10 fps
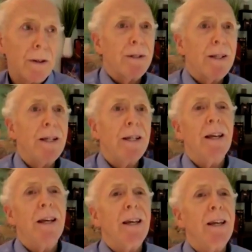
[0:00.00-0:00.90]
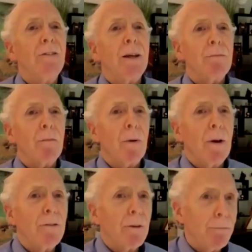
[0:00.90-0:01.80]
Vitamin D
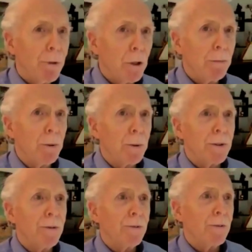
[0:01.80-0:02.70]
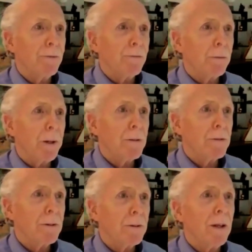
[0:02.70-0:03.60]
it's a billboard for
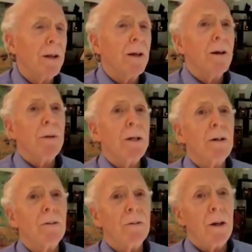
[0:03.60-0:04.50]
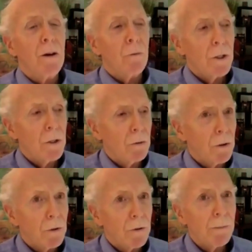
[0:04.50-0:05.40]
inflammation because
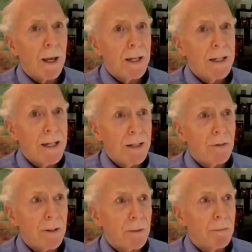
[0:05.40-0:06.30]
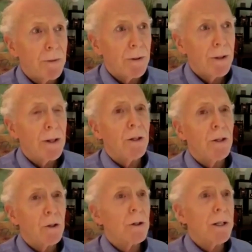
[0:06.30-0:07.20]
when you lose magnesium,
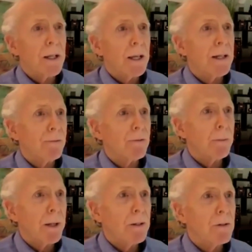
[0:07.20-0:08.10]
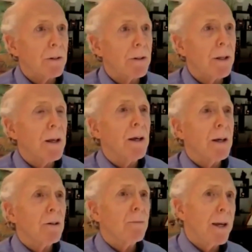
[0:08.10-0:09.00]
you're going to get inflammation
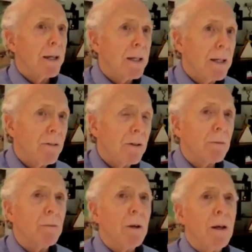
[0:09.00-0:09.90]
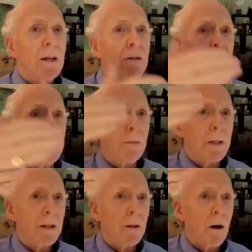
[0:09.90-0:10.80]
because magnesium is
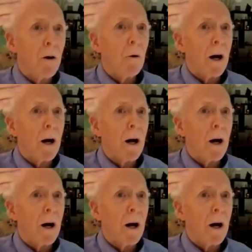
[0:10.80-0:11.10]
going to mean,